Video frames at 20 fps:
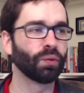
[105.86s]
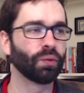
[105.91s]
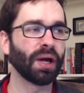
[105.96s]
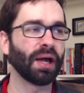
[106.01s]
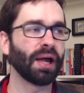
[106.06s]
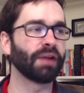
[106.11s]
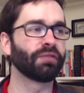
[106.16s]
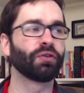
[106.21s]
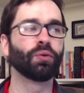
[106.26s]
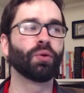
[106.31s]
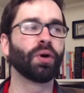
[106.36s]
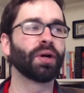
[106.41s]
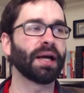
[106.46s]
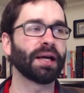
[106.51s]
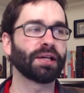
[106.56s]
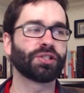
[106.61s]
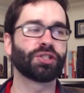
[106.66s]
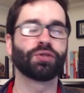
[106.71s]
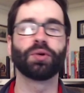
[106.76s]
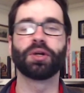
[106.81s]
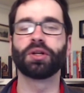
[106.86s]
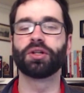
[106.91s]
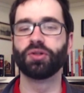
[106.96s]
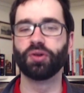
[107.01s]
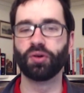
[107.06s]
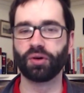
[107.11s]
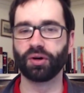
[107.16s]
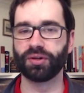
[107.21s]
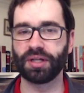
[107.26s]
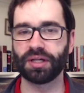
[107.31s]
everyone has to
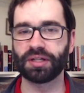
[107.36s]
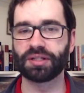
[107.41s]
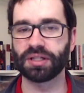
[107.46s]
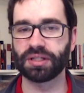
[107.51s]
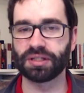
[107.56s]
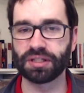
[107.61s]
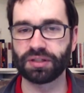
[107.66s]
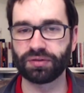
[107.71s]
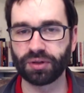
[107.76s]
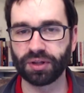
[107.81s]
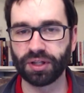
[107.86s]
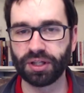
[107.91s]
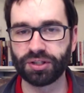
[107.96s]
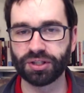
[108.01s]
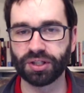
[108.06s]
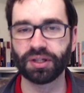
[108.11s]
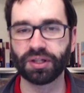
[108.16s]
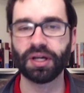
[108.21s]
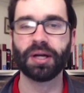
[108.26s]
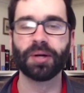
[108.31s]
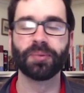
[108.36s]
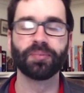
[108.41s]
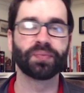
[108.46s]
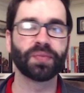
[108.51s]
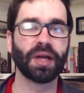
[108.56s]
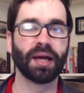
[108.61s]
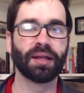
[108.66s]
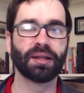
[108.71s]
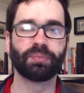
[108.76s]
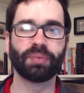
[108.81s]
ignore the existence of religion
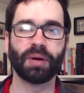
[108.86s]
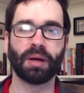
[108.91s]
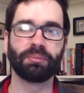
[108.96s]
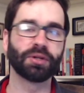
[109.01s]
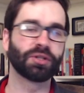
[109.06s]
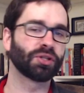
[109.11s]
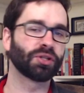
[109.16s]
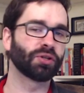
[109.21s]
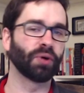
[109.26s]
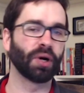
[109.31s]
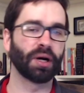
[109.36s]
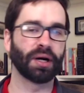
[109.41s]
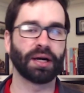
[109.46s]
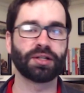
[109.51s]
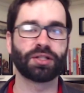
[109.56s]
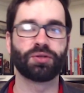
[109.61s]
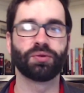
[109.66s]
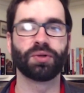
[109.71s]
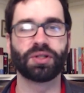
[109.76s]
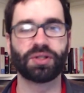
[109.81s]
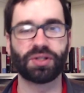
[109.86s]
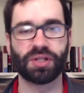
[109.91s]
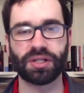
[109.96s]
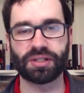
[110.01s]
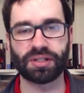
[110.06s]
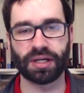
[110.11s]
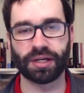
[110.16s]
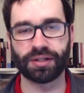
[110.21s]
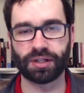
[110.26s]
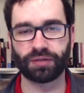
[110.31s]
and the public square has to
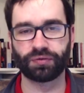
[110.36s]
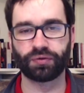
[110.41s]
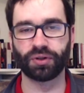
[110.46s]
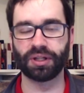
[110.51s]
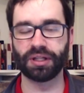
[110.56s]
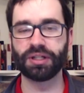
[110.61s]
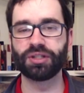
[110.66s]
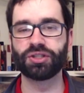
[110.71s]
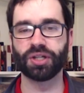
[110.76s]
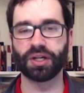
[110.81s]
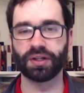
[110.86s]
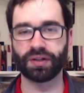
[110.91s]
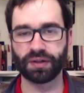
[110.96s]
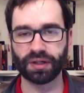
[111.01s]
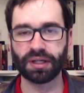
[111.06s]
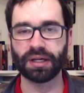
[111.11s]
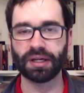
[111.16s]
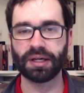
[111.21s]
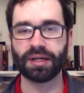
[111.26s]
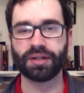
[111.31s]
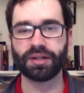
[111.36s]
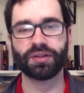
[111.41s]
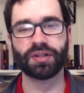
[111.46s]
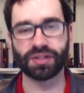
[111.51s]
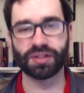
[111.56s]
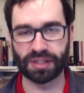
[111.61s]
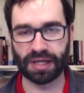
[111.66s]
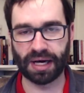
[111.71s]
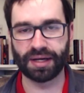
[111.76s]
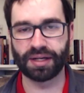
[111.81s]
exist as if religion
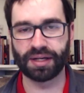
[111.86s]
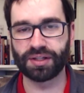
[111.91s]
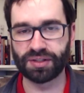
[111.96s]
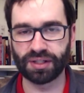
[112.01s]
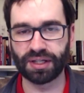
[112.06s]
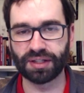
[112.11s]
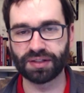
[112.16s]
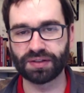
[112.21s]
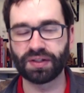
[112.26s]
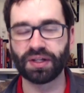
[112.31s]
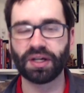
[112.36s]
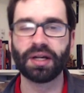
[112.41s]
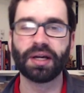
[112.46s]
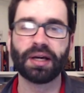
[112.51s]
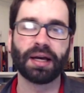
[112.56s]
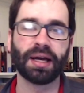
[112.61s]
does not exist,